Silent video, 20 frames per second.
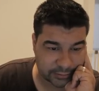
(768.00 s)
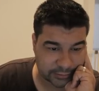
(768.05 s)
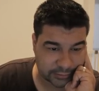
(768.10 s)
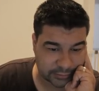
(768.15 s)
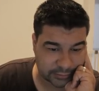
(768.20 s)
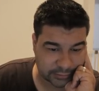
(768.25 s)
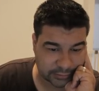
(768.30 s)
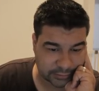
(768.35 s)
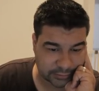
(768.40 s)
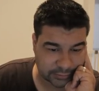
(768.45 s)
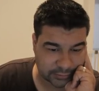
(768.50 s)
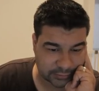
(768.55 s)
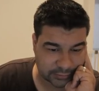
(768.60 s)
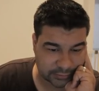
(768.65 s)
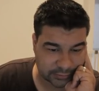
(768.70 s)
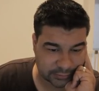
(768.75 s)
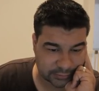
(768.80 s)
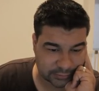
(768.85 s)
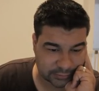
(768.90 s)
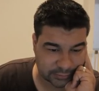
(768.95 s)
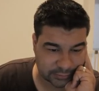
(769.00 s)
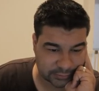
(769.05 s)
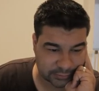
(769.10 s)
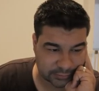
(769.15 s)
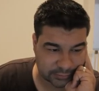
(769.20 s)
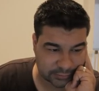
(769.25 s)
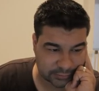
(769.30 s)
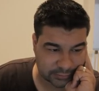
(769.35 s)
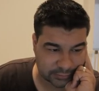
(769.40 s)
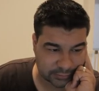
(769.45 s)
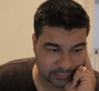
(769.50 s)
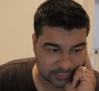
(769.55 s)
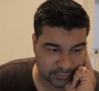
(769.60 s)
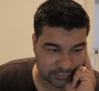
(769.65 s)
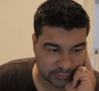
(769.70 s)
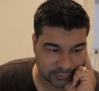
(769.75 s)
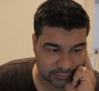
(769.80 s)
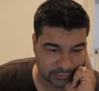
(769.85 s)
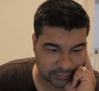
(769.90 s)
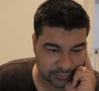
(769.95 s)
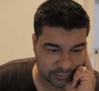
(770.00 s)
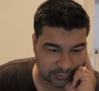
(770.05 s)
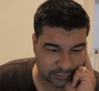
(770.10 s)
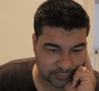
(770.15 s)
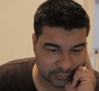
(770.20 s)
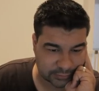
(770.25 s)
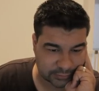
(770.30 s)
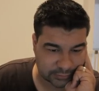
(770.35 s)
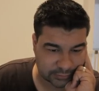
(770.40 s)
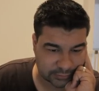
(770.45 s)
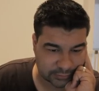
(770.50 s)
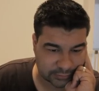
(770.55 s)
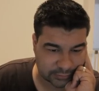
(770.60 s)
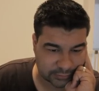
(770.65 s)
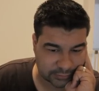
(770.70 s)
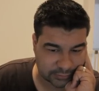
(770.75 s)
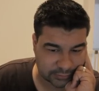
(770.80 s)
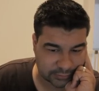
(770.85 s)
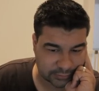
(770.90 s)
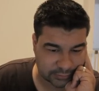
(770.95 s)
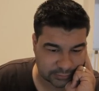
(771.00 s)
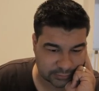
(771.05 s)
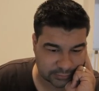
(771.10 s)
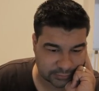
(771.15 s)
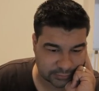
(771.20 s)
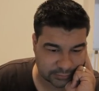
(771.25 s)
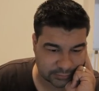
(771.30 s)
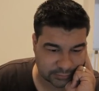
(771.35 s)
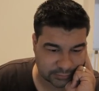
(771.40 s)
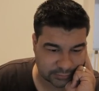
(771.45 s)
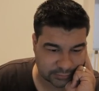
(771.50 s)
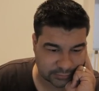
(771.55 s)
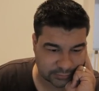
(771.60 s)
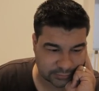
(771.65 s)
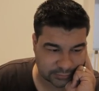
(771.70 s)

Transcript: [no speech]